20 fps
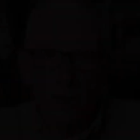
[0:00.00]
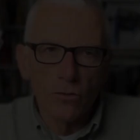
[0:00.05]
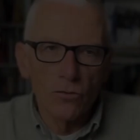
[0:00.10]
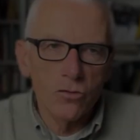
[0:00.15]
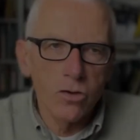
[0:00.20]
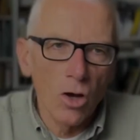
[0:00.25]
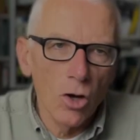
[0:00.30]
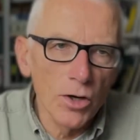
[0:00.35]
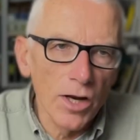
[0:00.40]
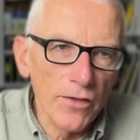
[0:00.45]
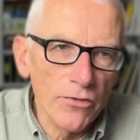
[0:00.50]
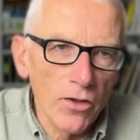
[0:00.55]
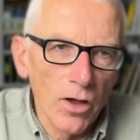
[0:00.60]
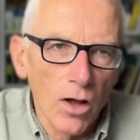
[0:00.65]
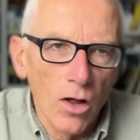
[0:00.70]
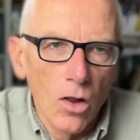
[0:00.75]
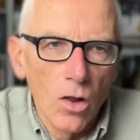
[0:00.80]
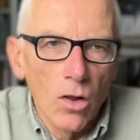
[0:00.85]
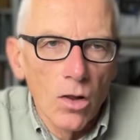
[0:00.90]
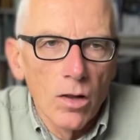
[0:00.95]
So,
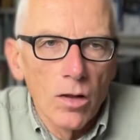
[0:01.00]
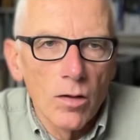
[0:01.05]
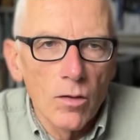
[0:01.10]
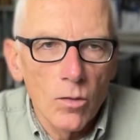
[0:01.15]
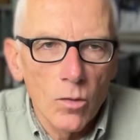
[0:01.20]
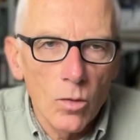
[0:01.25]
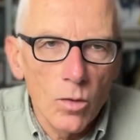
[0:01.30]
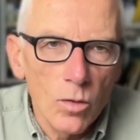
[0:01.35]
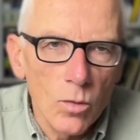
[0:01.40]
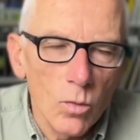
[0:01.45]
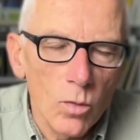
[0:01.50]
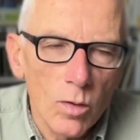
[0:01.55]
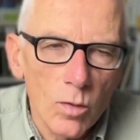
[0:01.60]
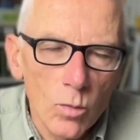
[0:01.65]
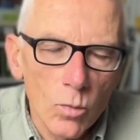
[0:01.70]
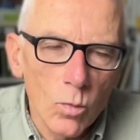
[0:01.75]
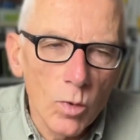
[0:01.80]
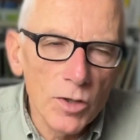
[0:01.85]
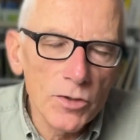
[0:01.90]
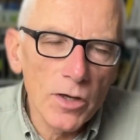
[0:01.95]
Natal,
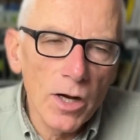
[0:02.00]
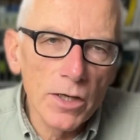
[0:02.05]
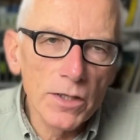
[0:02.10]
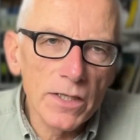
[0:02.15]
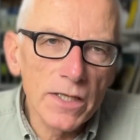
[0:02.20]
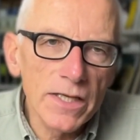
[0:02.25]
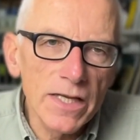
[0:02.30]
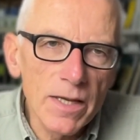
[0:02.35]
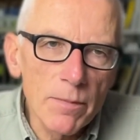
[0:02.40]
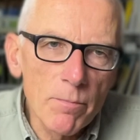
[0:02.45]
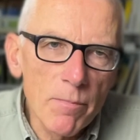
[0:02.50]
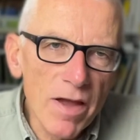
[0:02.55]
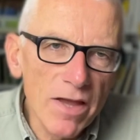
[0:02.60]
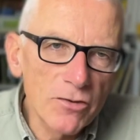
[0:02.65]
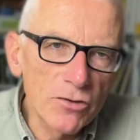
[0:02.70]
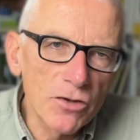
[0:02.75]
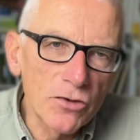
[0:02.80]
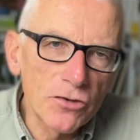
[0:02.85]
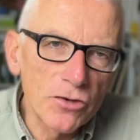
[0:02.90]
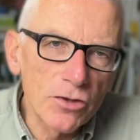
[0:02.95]
what are the key
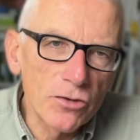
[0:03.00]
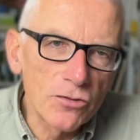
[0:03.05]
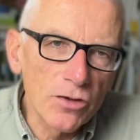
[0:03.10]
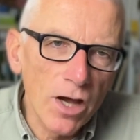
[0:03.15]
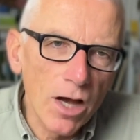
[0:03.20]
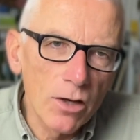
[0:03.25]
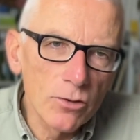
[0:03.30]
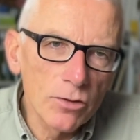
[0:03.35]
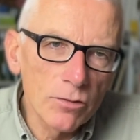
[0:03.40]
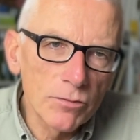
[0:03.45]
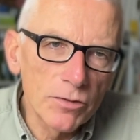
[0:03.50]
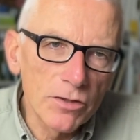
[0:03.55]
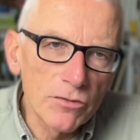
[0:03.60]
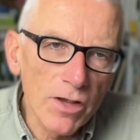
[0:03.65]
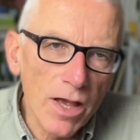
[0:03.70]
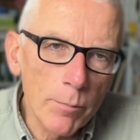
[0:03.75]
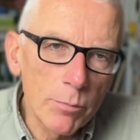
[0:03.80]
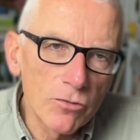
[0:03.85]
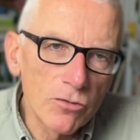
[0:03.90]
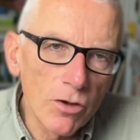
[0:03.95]
messages out of this
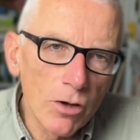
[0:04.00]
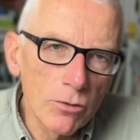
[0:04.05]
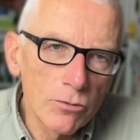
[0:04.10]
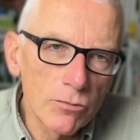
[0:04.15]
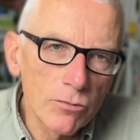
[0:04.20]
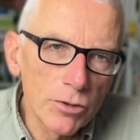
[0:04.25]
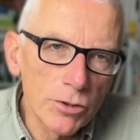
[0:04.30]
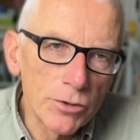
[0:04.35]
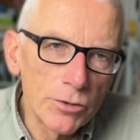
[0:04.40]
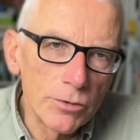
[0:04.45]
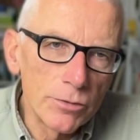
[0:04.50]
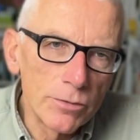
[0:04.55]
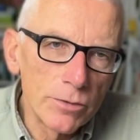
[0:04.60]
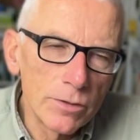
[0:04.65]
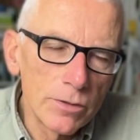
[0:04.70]
episode for you?